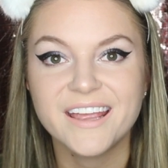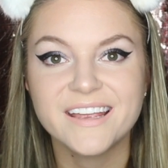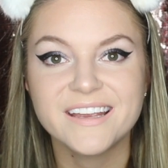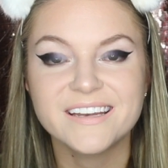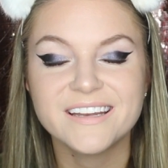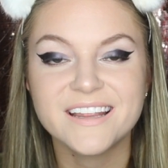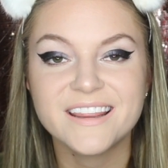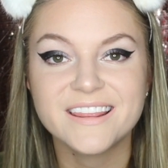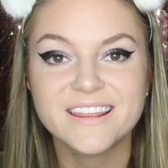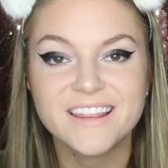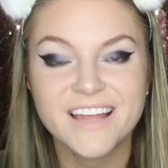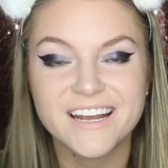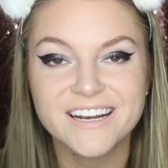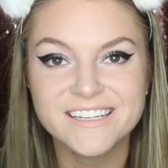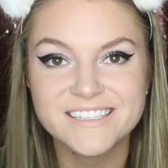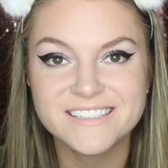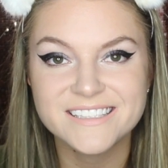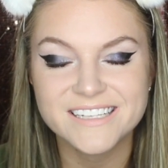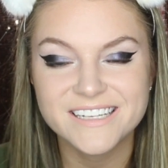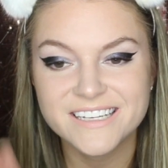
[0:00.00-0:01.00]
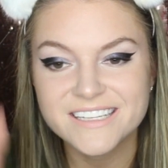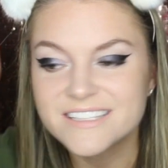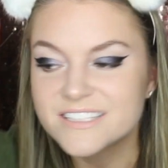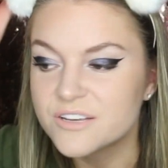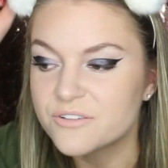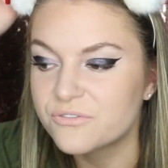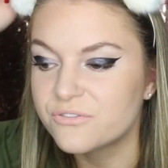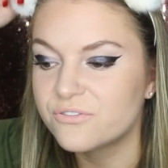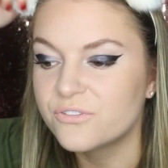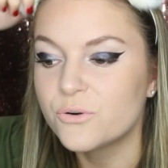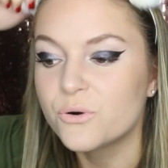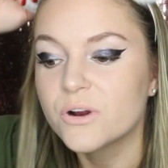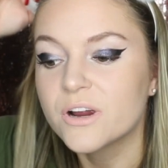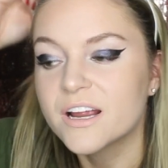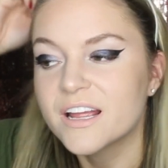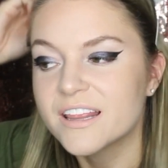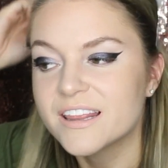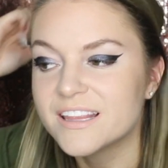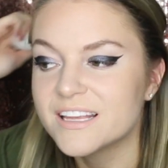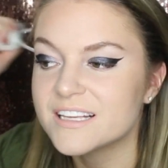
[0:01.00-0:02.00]
And that is it for
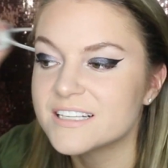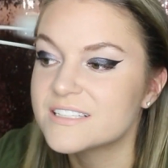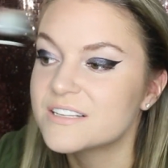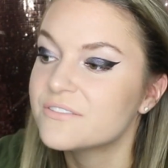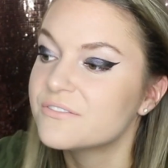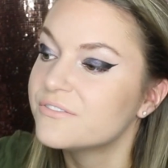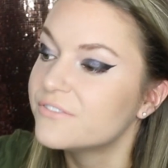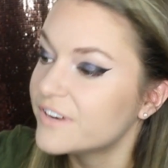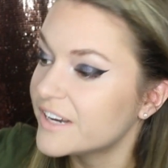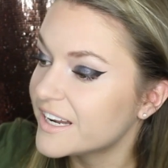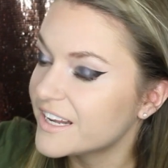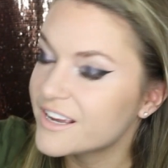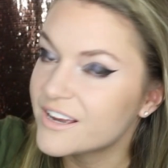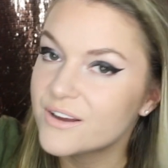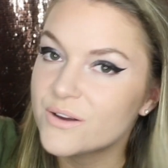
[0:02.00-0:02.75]
this video.